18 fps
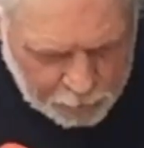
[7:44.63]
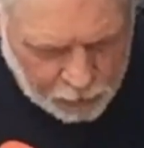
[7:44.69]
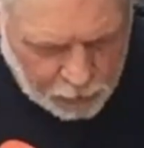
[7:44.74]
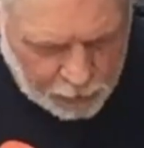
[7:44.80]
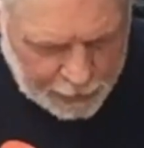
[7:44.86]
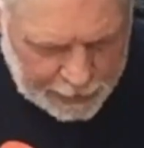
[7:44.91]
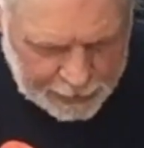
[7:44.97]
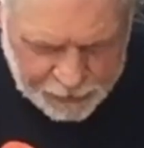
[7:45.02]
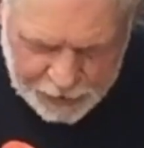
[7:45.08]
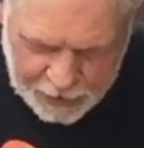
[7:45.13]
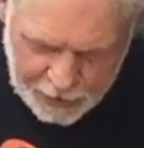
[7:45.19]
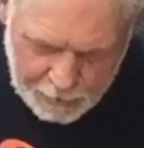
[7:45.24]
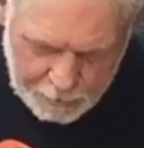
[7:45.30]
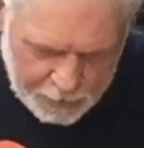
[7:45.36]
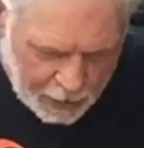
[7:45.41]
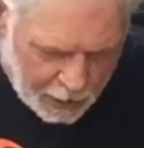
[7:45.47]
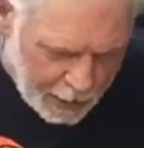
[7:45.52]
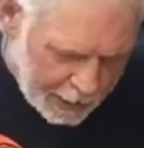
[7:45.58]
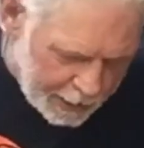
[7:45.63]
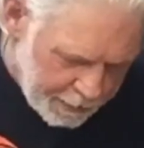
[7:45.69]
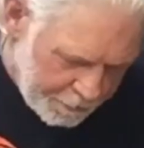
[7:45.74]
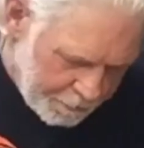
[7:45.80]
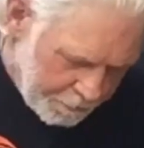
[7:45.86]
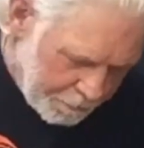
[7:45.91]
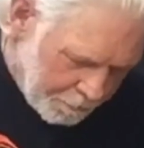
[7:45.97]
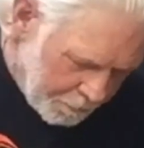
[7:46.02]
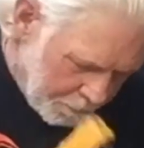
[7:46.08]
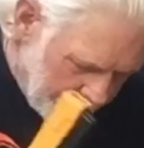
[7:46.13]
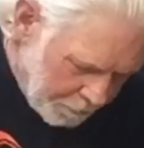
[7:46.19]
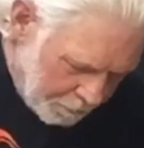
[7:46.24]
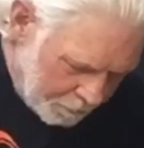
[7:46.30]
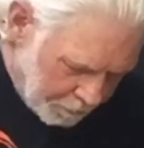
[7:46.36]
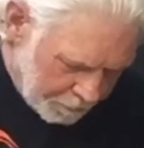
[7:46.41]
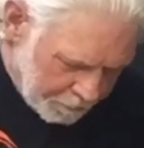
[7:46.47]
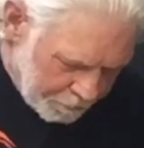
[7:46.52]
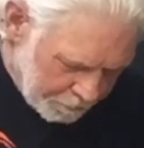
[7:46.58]
to pull that seam tight.
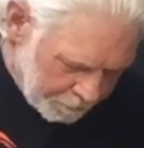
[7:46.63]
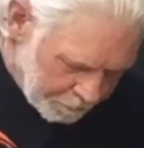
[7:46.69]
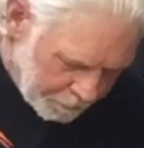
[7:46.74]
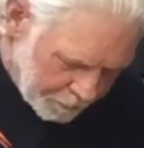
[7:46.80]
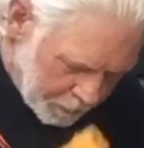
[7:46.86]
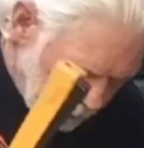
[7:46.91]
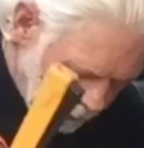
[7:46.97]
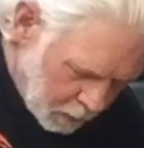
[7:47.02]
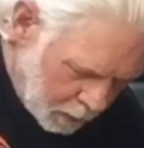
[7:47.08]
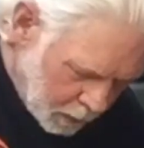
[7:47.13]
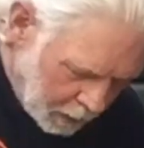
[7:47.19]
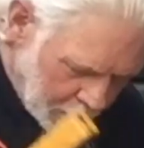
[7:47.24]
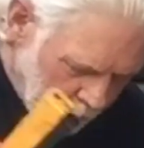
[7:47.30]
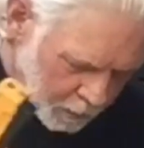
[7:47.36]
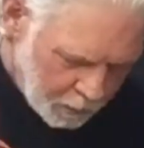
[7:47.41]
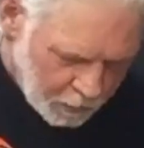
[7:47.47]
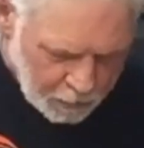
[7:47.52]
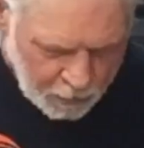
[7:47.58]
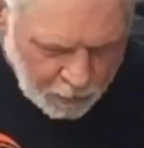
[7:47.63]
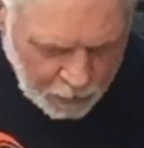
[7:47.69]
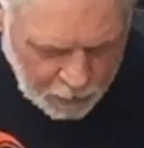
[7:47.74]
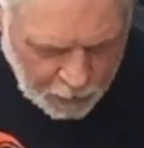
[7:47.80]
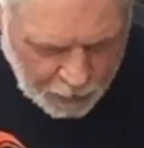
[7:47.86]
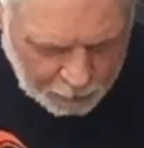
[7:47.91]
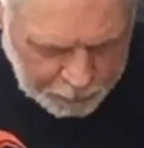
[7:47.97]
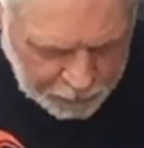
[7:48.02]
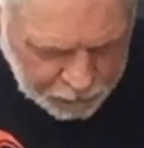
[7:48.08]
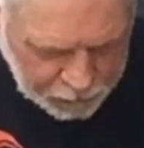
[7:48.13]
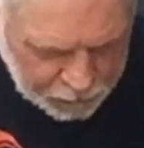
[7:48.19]
A couple of